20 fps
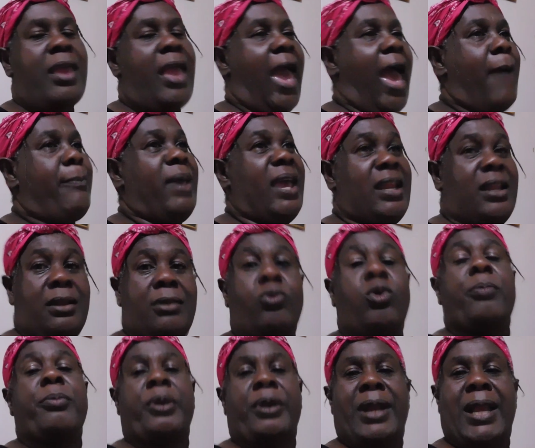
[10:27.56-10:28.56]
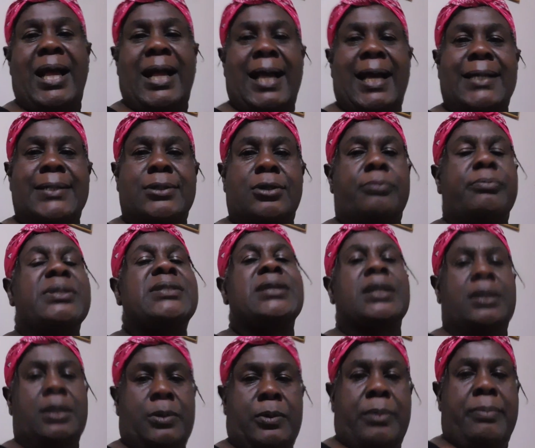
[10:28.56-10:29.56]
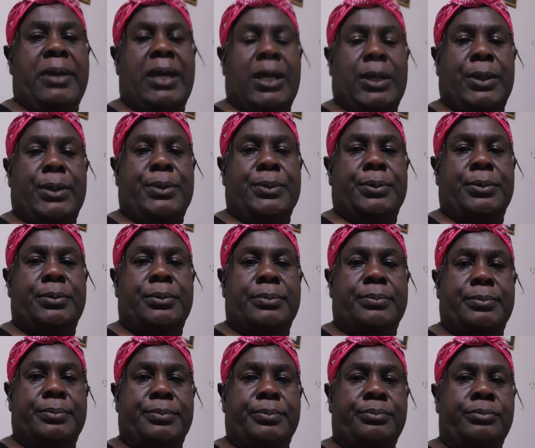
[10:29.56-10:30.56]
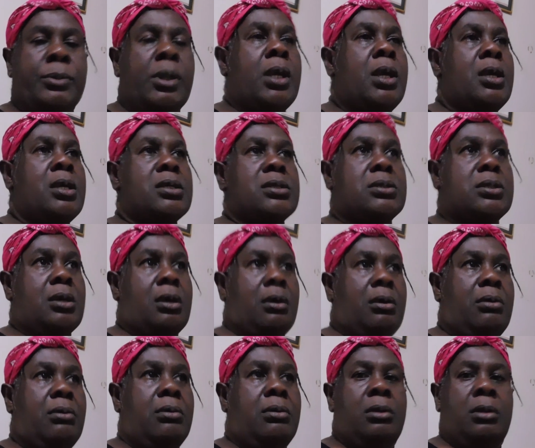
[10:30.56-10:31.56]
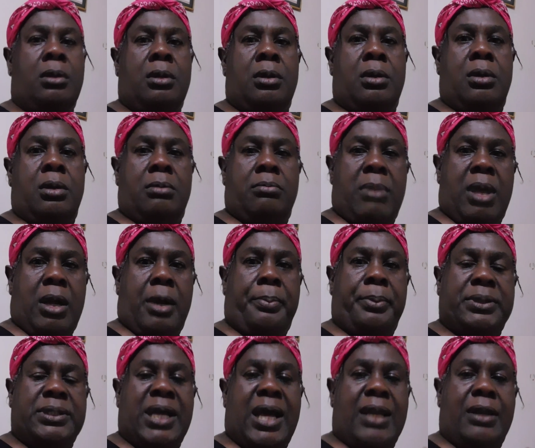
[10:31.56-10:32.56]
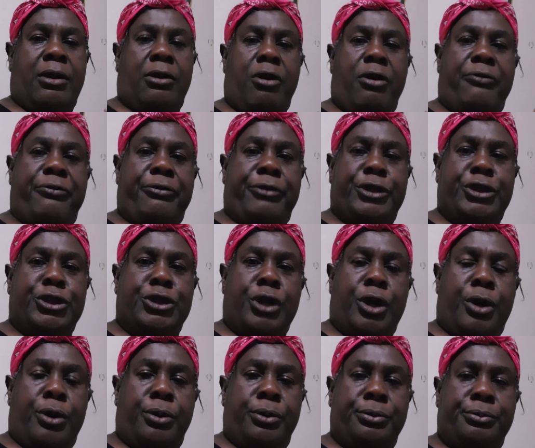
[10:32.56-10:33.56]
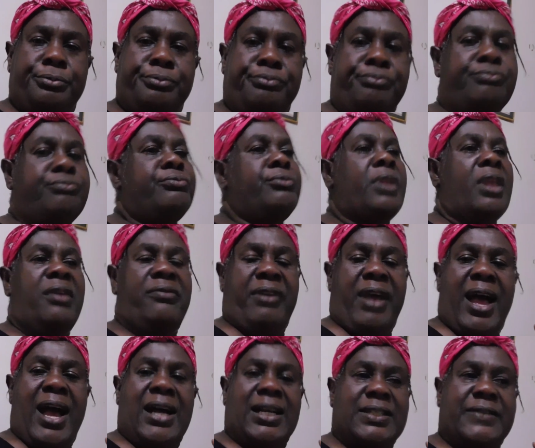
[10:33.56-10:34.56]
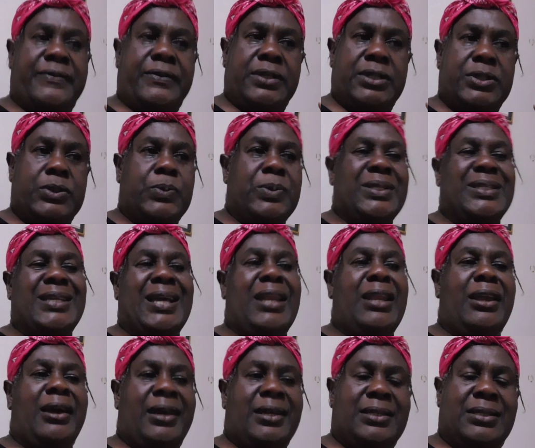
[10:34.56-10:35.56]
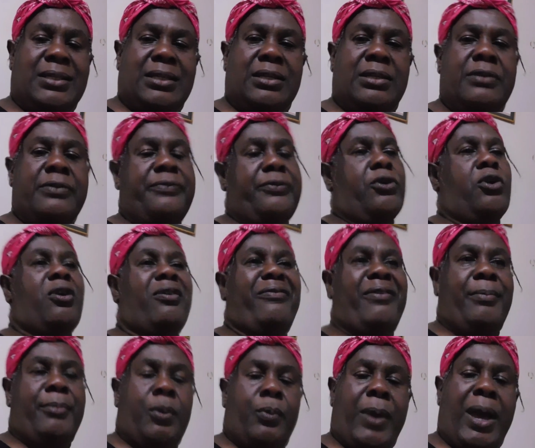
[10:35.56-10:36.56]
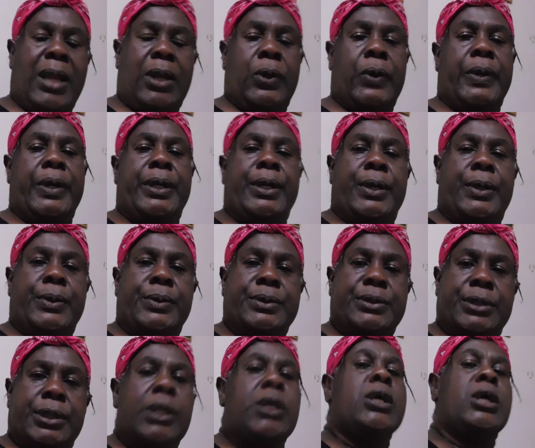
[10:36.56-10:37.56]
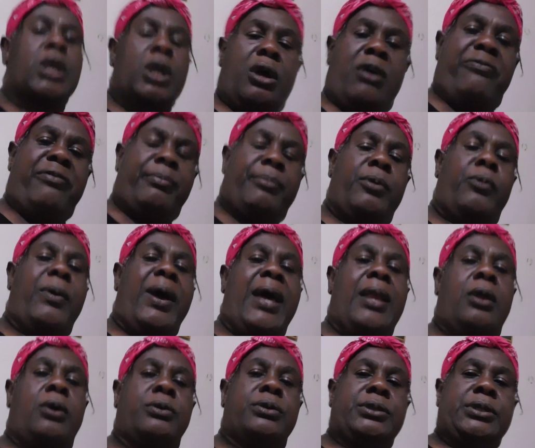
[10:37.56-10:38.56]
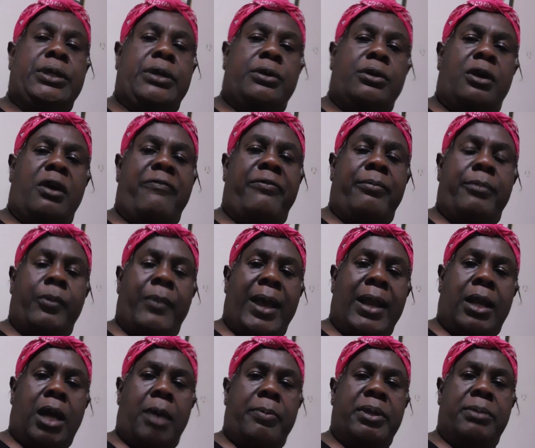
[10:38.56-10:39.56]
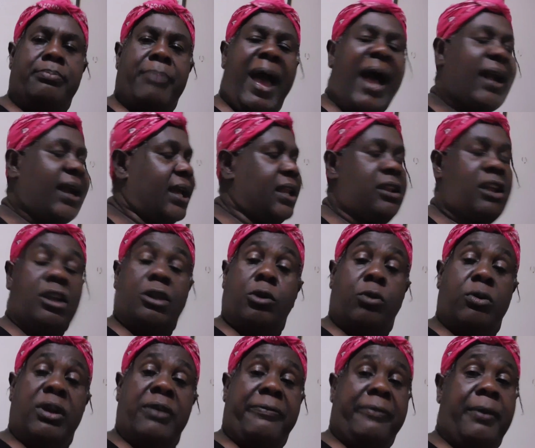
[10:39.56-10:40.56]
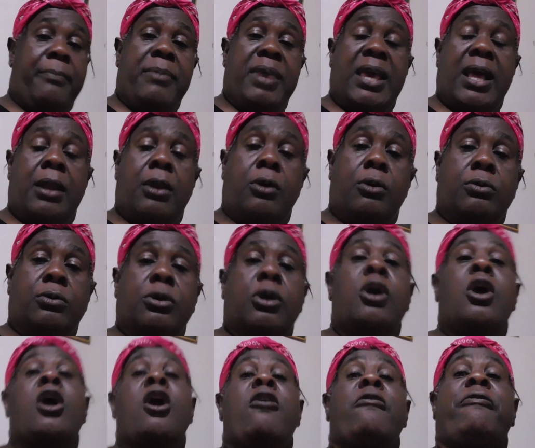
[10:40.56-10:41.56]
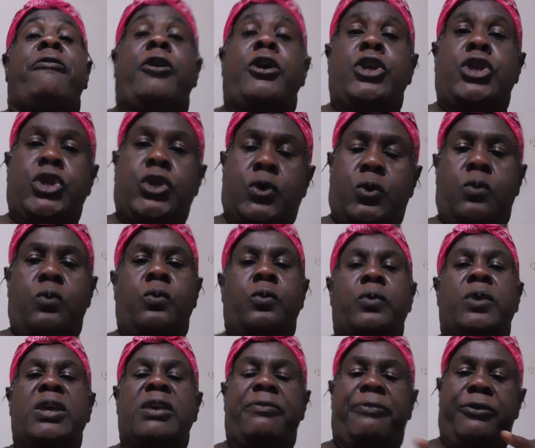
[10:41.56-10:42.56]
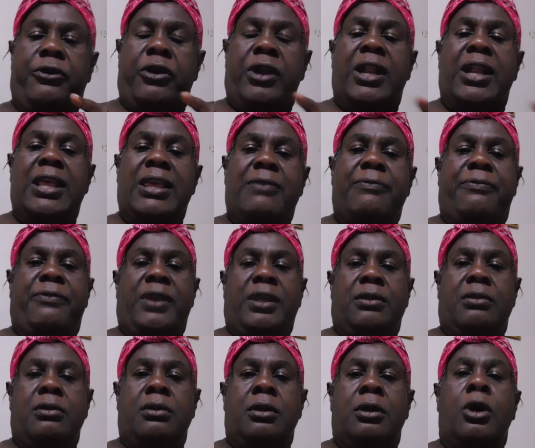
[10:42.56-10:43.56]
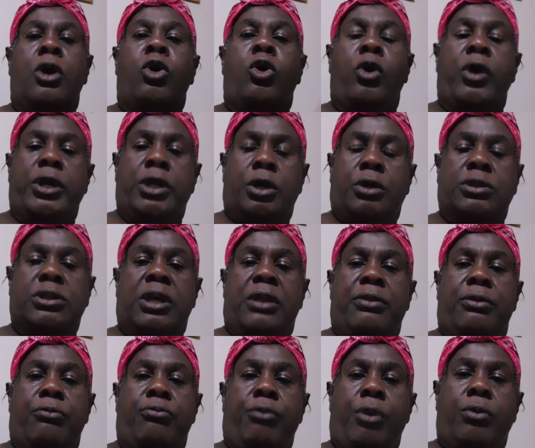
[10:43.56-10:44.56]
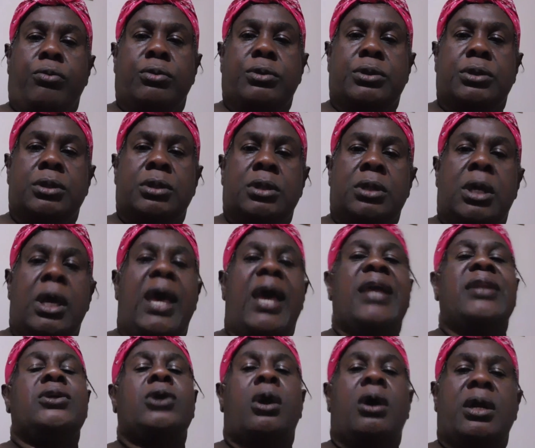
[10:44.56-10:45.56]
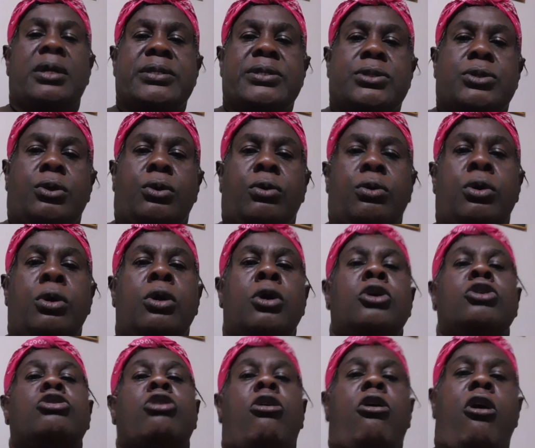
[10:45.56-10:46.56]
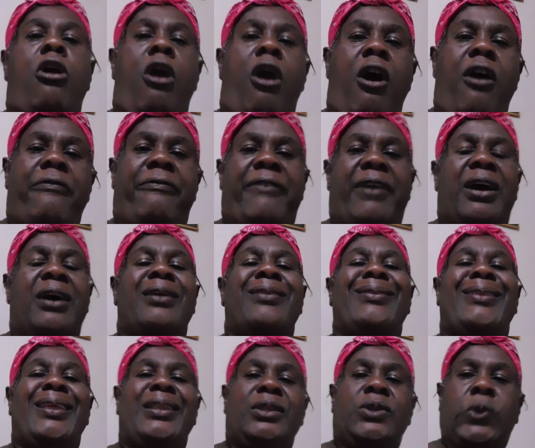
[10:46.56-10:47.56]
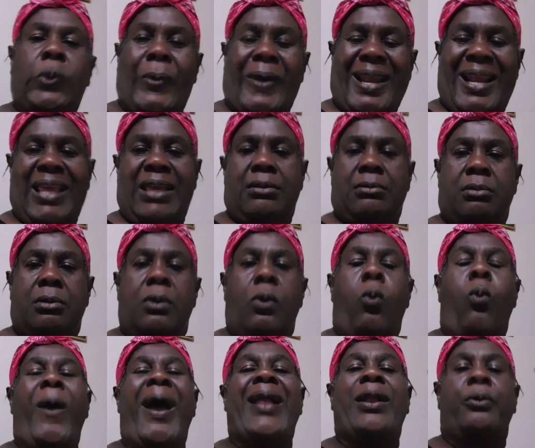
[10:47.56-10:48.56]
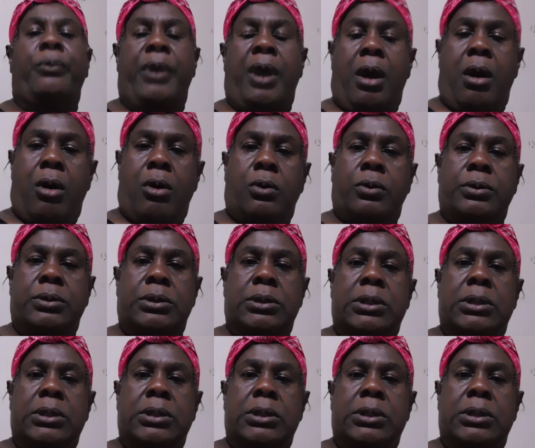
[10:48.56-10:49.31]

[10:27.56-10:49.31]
I'm heading home, girl. I got to me telling you what I got to do. So, I got to put on the coverage now. For ask for the sweet and 19, for cover me while going out, cover me while out there, and cover me while coming back. And not only for me alone, for you if you're leaving, going out on the road. And also to cover the dwelling while we're out.